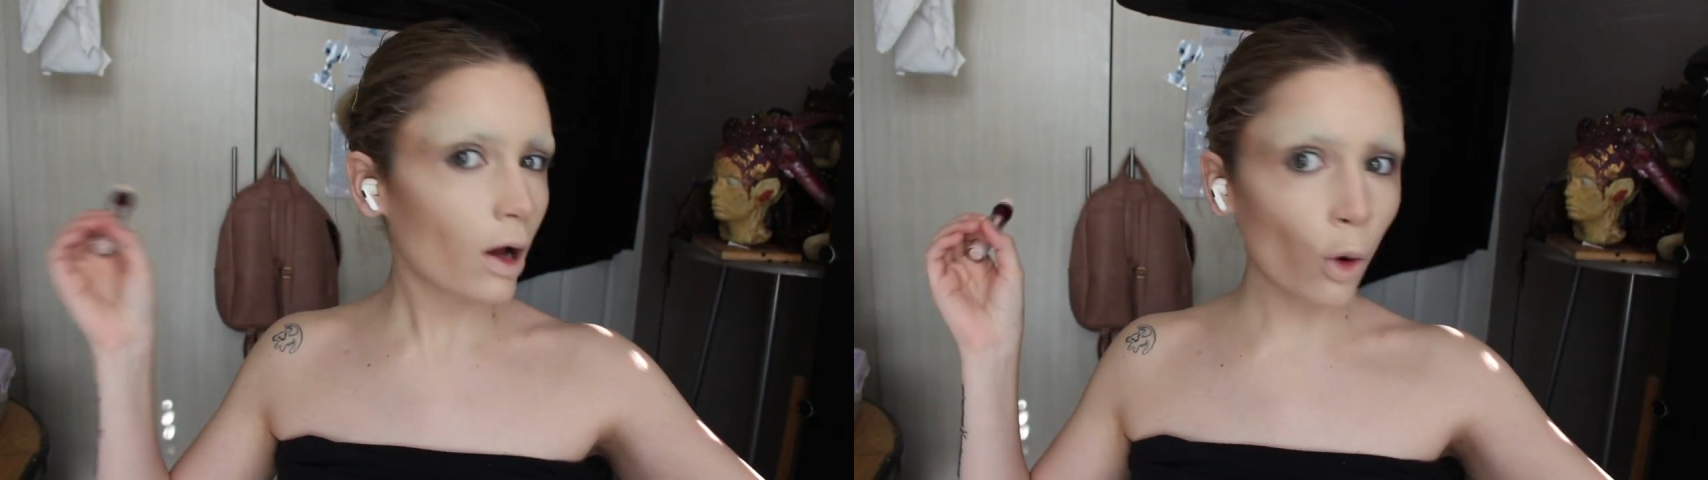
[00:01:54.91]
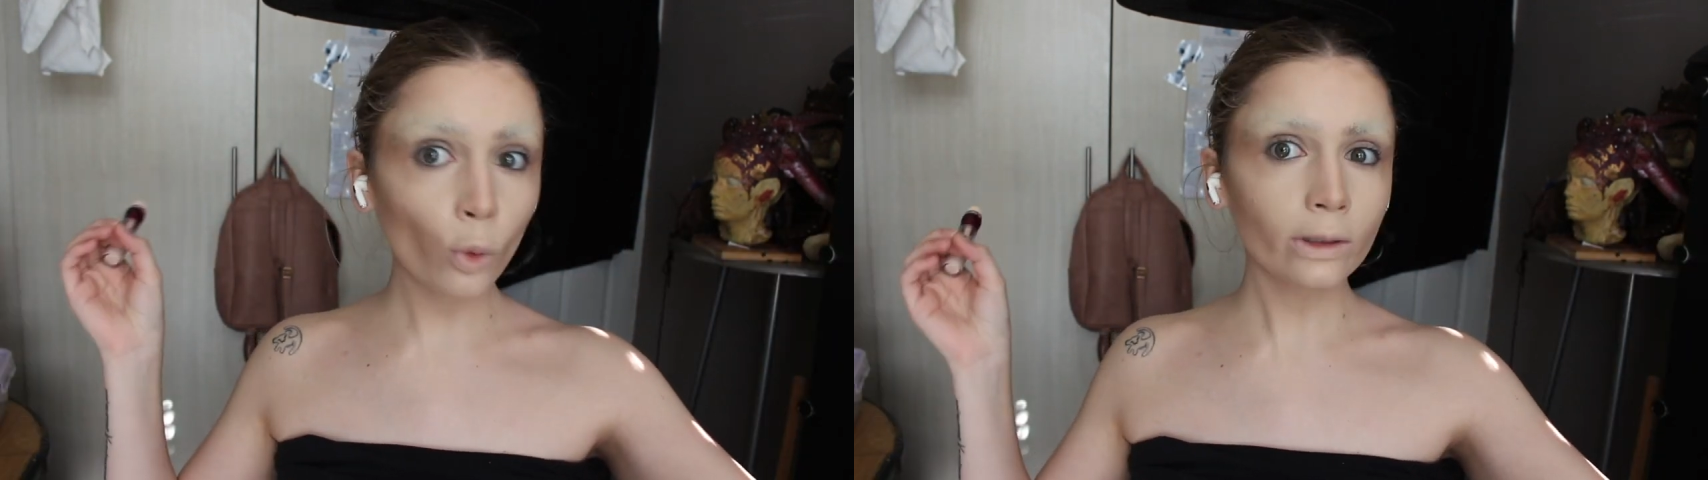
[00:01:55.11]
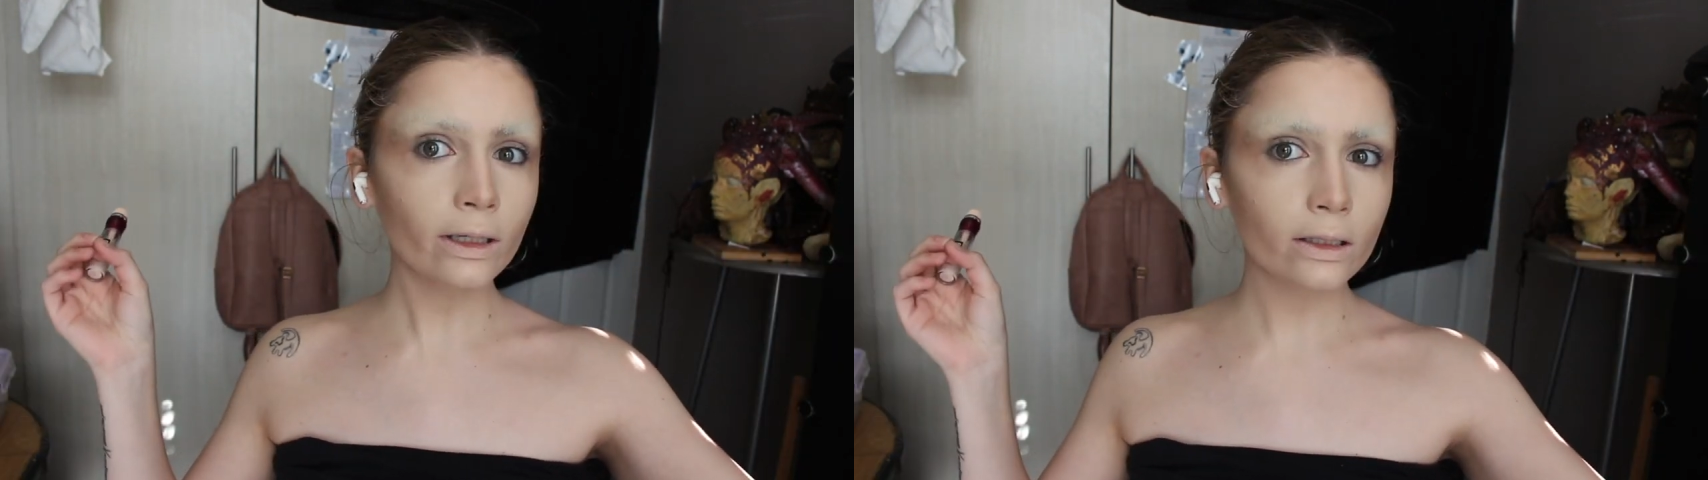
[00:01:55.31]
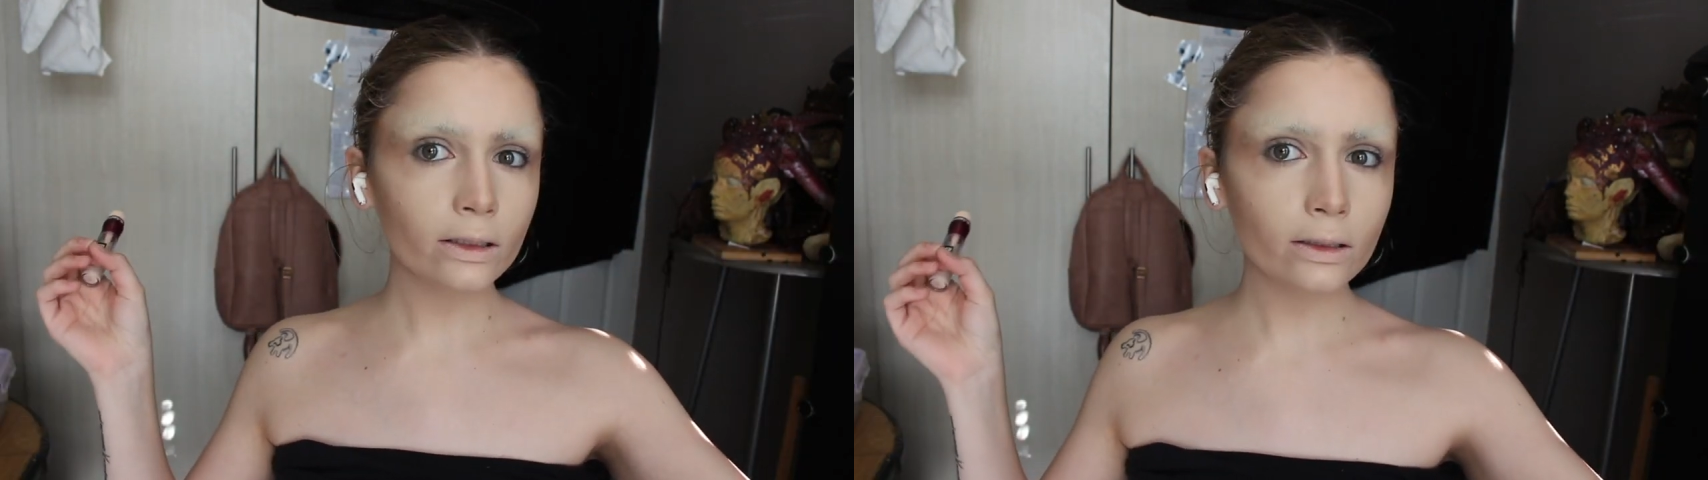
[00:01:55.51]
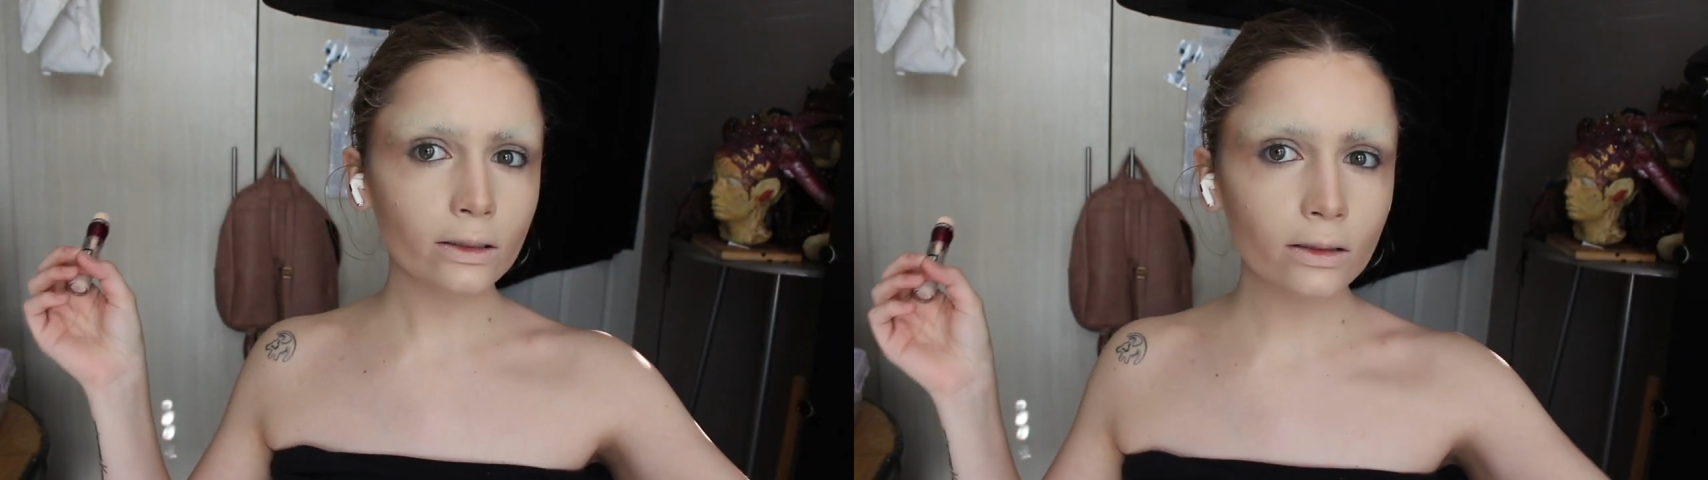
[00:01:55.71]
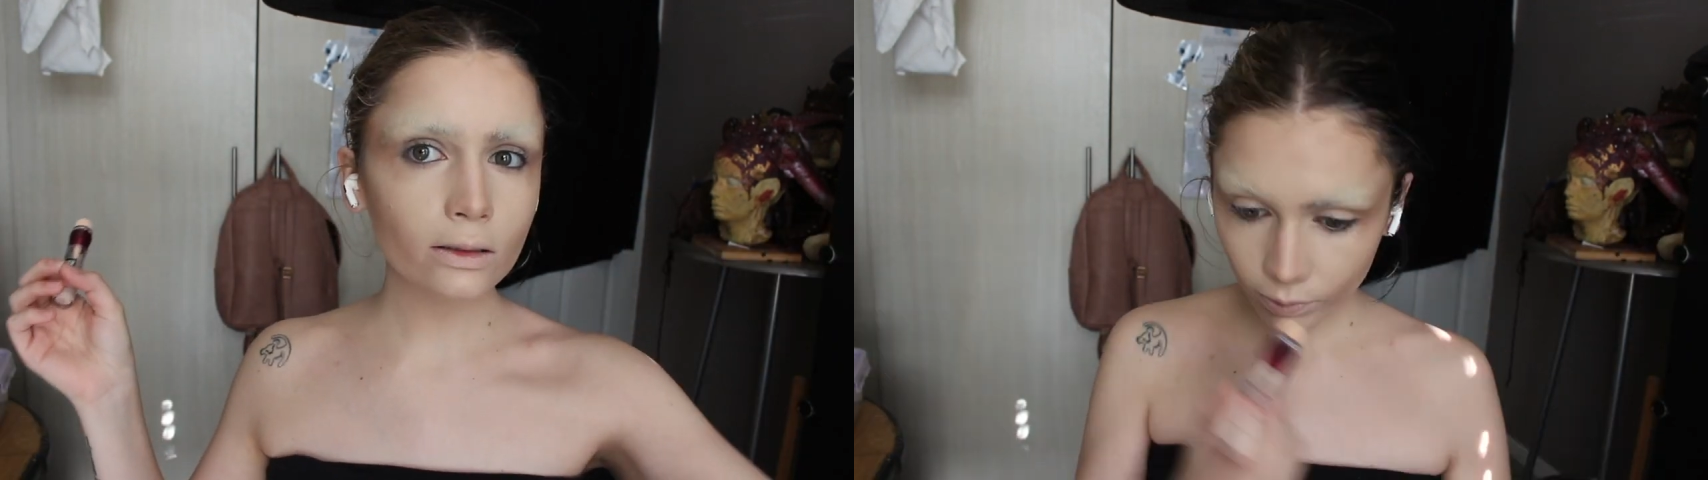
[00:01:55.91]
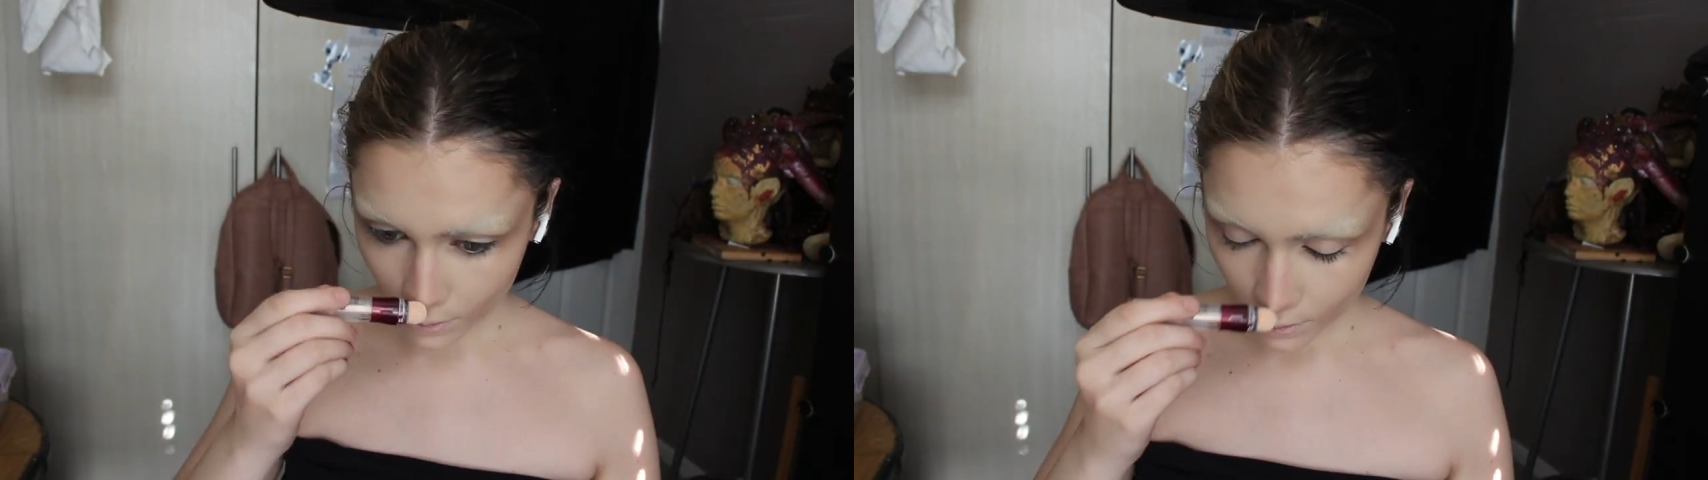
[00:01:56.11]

Oh yes.